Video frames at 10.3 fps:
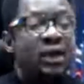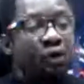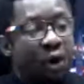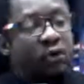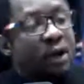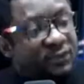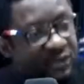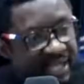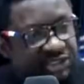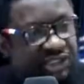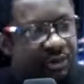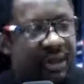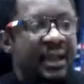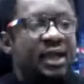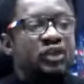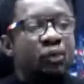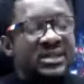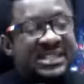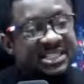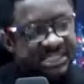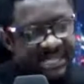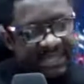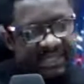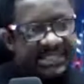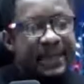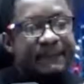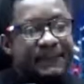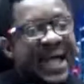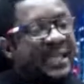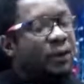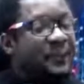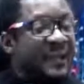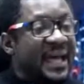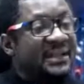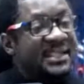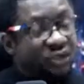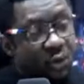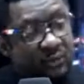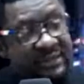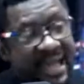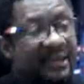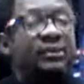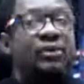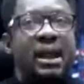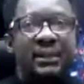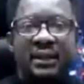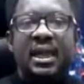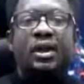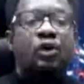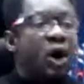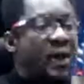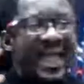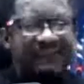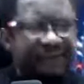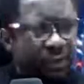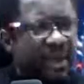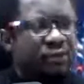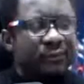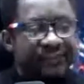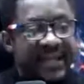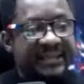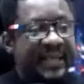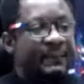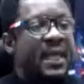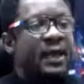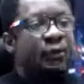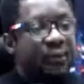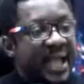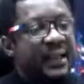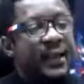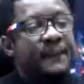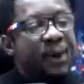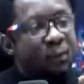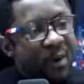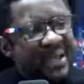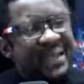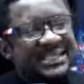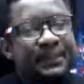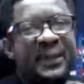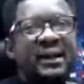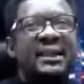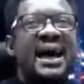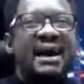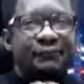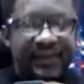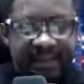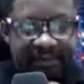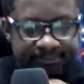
Come to Nigeria, you will see Chinese buying up land. It's called land grabbing. Go everywhere, you will find them, right? But when a typical African